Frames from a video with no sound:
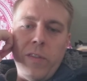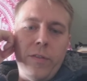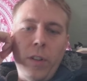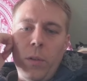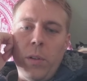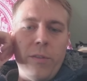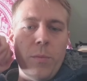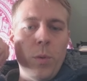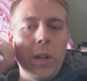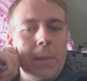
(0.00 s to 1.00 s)
a follow on
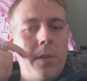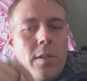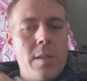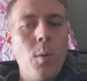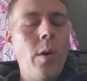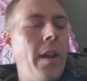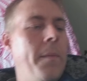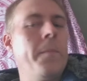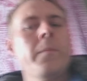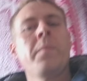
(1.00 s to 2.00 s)
from what happened this
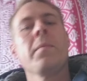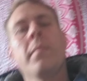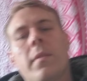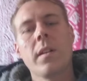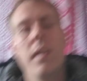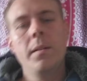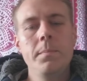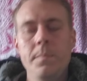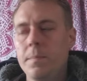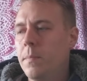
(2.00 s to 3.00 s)
morning.
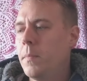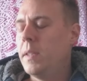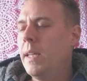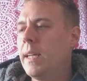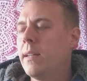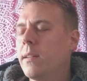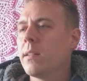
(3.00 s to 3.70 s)
Um, yeah.